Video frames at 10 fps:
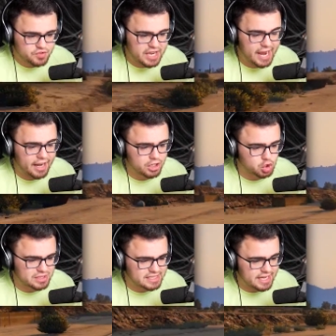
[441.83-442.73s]

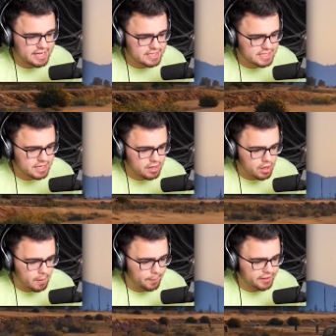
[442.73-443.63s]
T-800Cs!
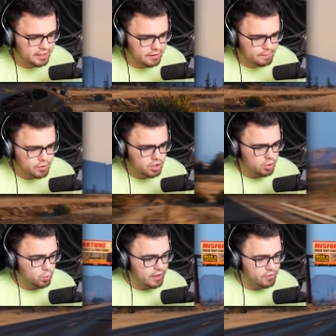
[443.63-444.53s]

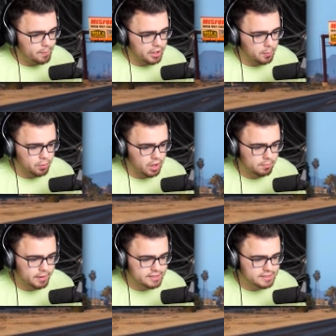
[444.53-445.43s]
But we have a bigger
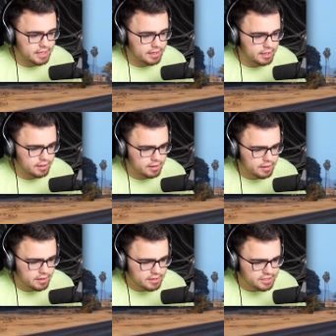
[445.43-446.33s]
problem at stake.
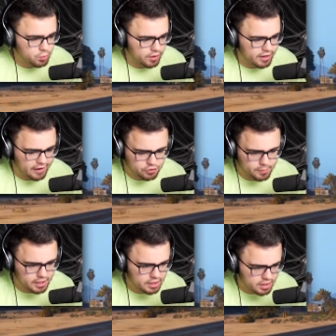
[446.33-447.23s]
Is he running after
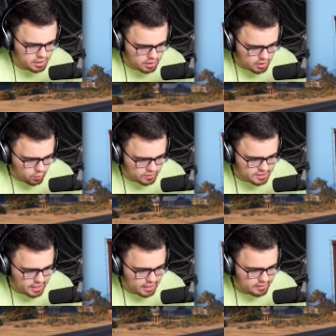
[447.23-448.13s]
me? Where's
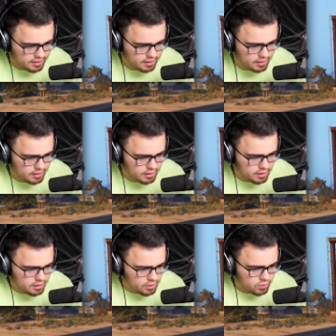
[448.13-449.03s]
he at?
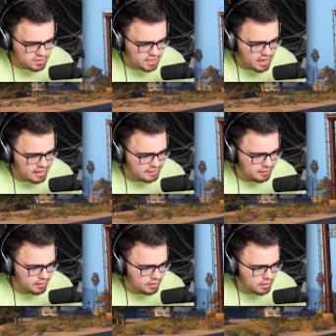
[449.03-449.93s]
Where's he at?
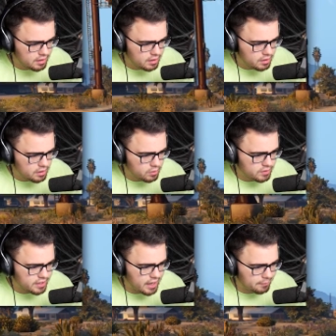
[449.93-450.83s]
Where
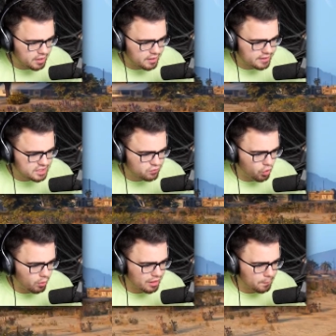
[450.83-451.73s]
he at? I'm gonna need this
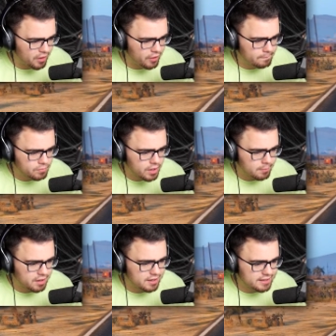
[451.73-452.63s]
four-wheeler, brother.
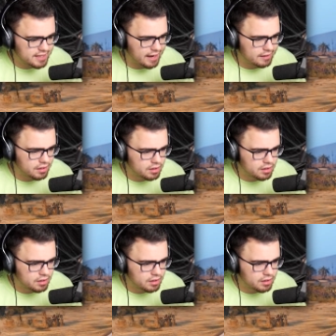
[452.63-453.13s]
I'm gonna need that.